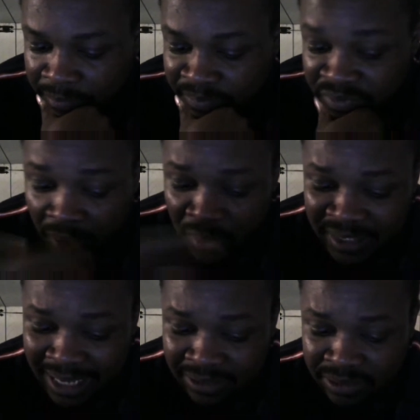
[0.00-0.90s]
so I went
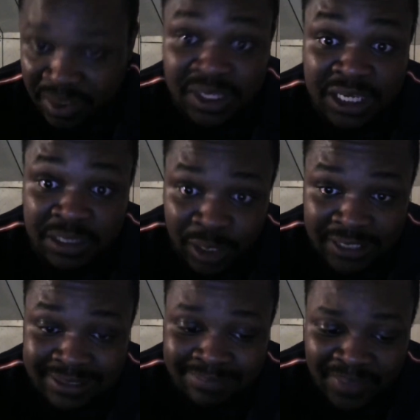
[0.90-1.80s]
down to Big D's
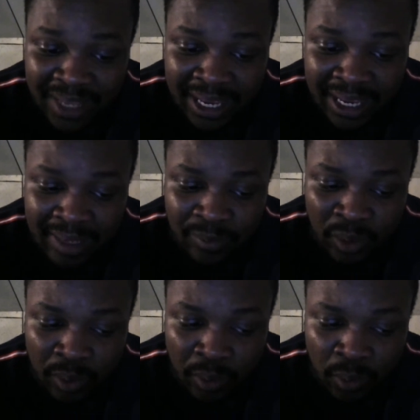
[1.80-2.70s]
place, and we
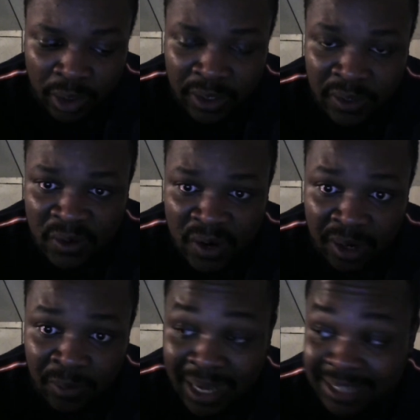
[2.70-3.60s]
were working on the
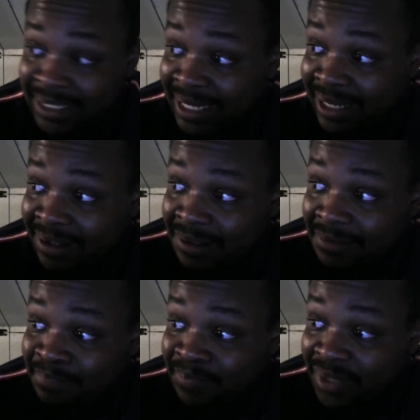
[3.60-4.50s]
car. We actually
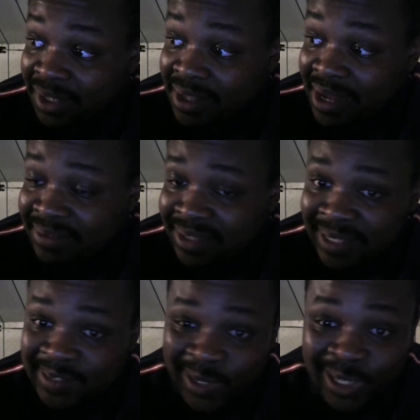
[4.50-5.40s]
got the
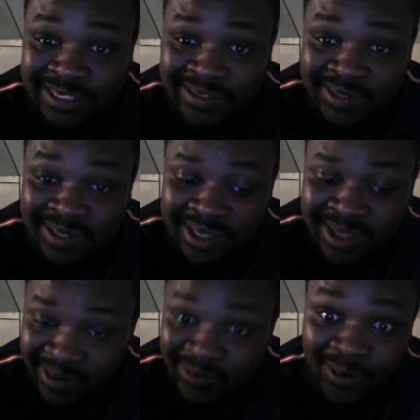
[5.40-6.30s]
exhaust
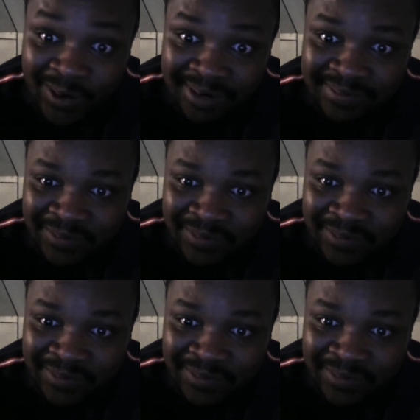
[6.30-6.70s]
cut off.